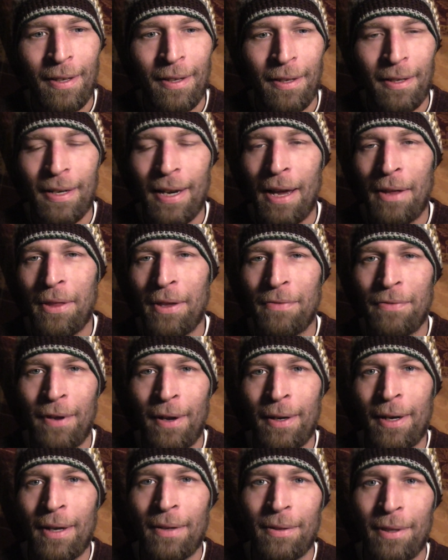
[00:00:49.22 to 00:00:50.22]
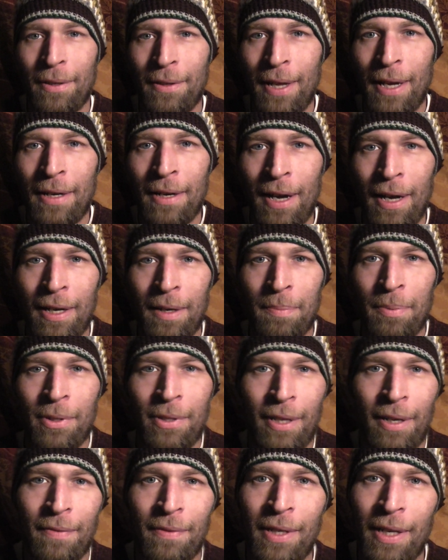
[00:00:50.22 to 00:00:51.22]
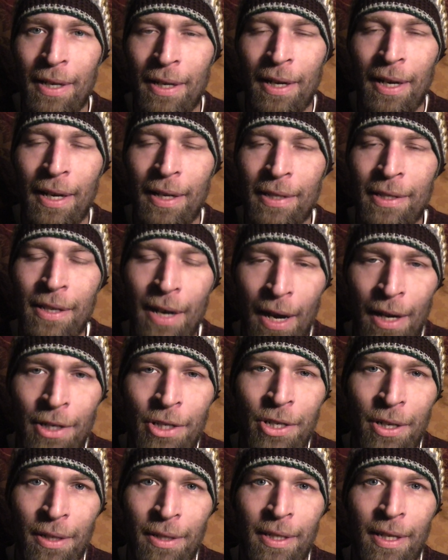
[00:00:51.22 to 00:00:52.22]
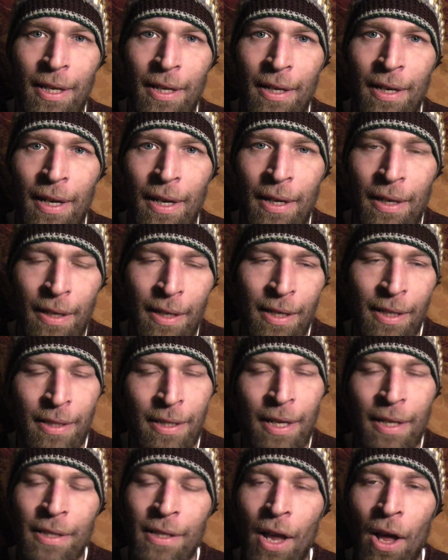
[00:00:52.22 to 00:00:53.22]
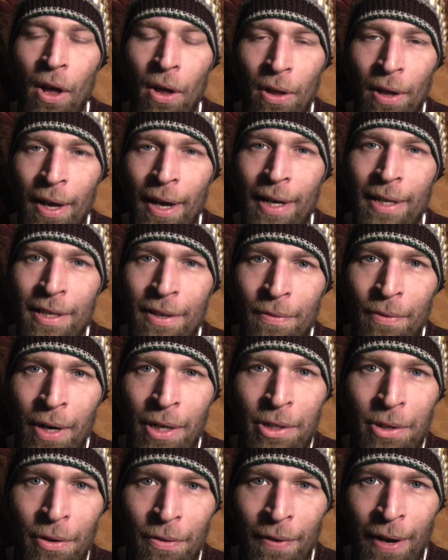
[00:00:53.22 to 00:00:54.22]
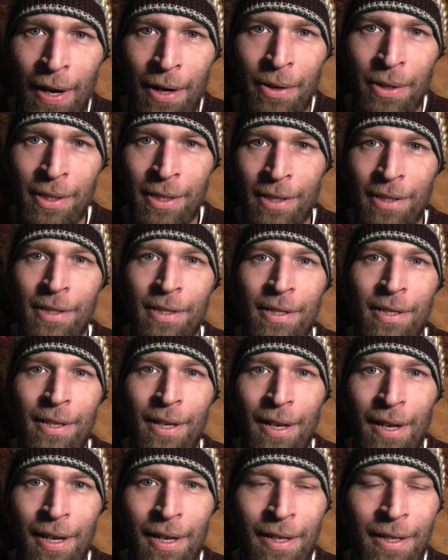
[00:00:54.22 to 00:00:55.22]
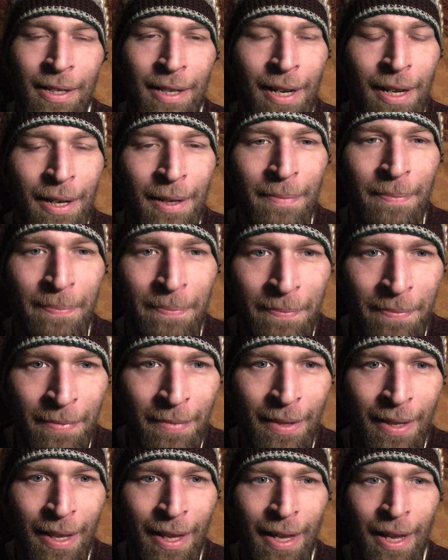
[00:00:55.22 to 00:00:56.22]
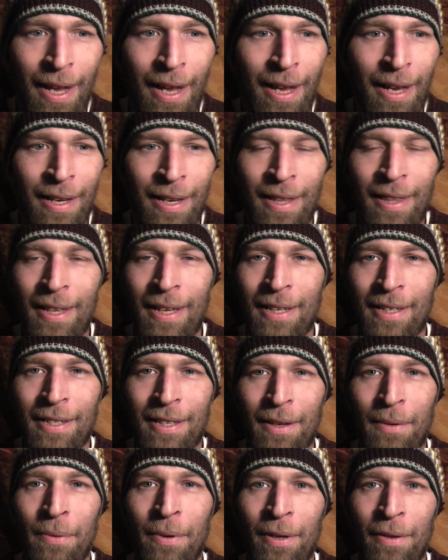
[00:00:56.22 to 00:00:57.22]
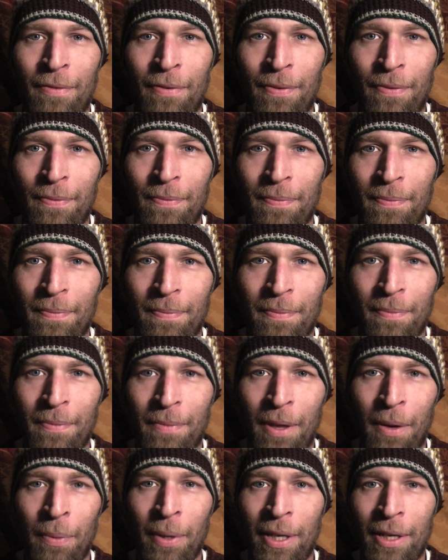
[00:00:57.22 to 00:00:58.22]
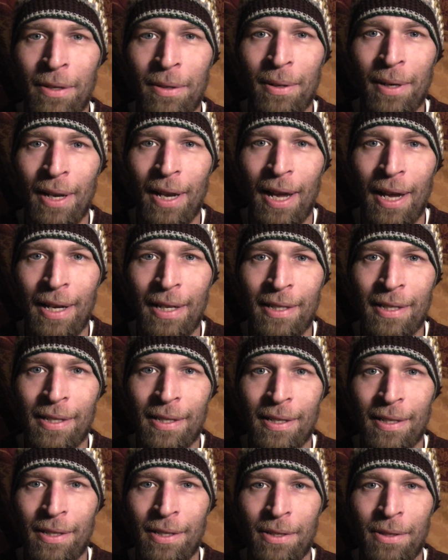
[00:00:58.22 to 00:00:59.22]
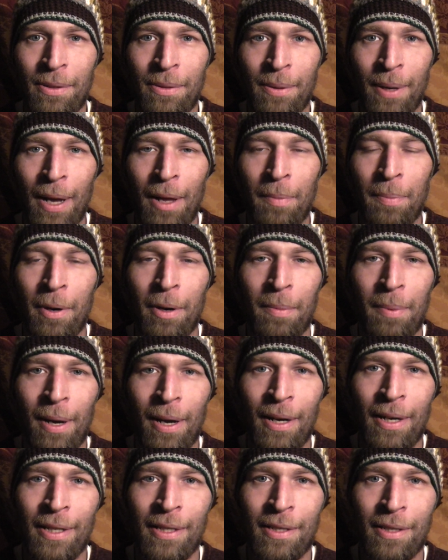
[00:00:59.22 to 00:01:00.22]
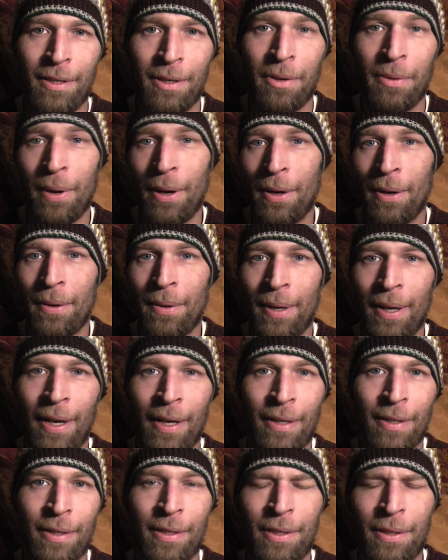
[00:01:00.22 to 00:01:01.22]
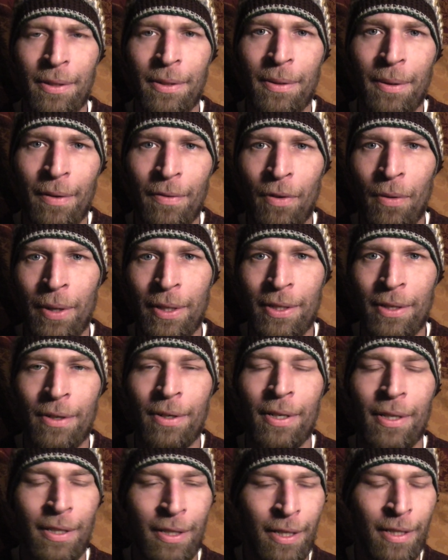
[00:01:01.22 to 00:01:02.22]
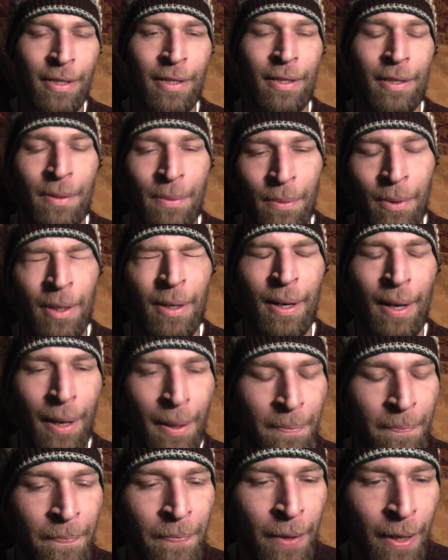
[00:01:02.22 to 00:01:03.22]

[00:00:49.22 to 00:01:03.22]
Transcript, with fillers: And now they found out that that ninety percent of D N A is not junk D N A. It contains all kinds of retroviruses and um, and things that we've that we utilize to help our bodies to grow and to avoid certain diseases and whatnot.